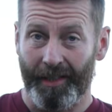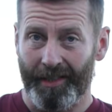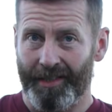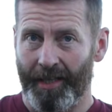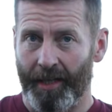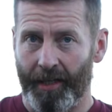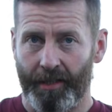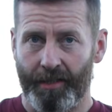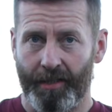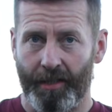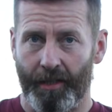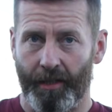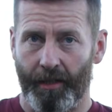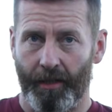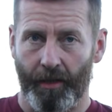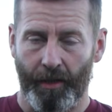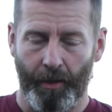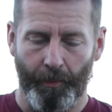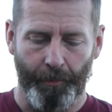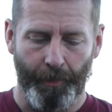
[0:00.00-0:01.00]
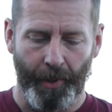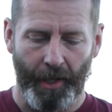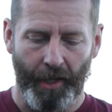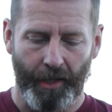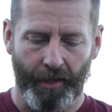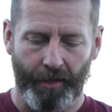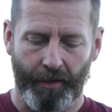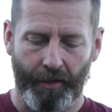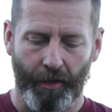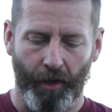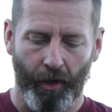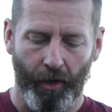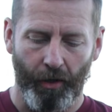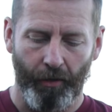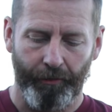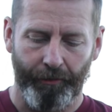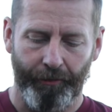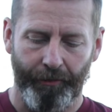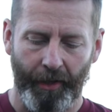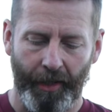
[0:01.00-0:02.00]
that takes the burrs
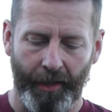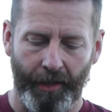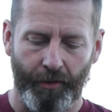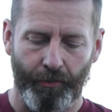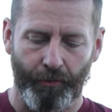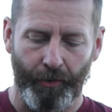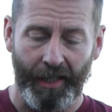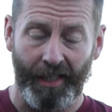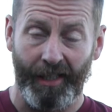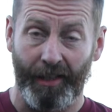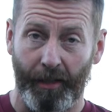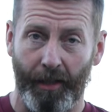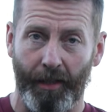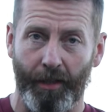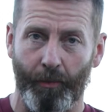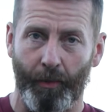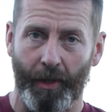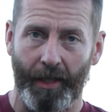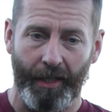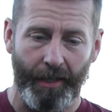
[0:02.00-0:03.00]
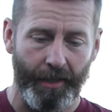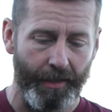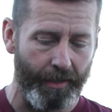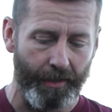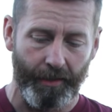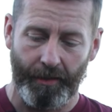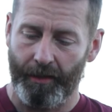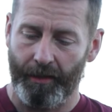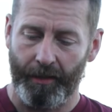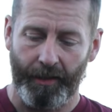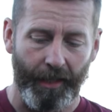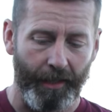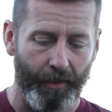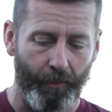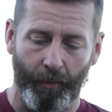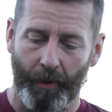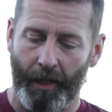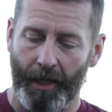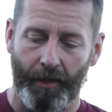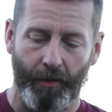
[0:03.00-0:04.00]
off, and it's really lightweight. You can get
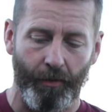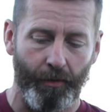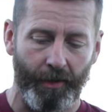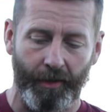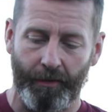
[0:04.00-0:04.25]
it wet,